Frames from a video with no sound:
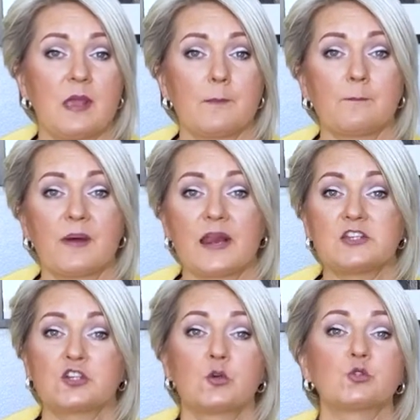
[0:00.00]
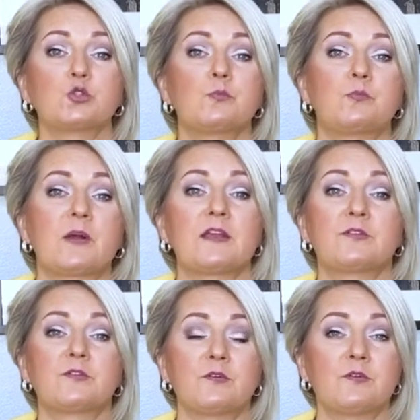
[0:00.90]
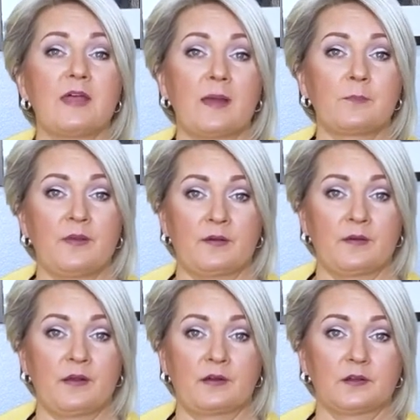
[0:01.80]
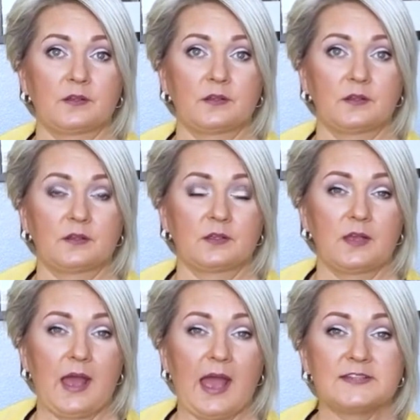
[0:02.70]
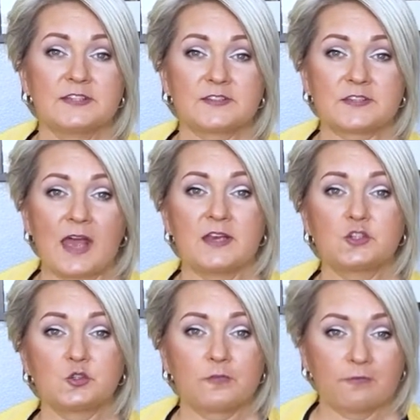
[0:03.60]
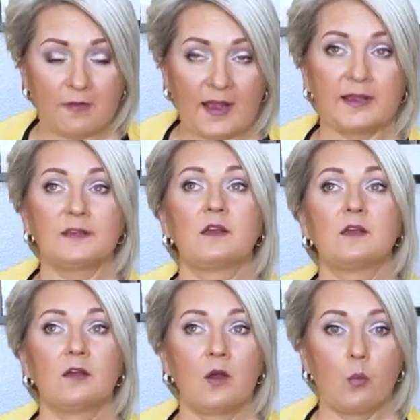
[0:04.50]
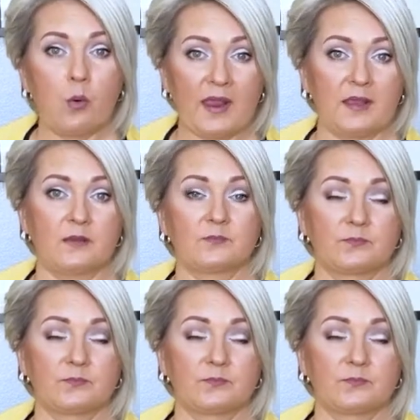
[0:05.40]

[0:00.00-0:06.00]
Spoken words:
But I chose to break through that barrier. I decided to find a way.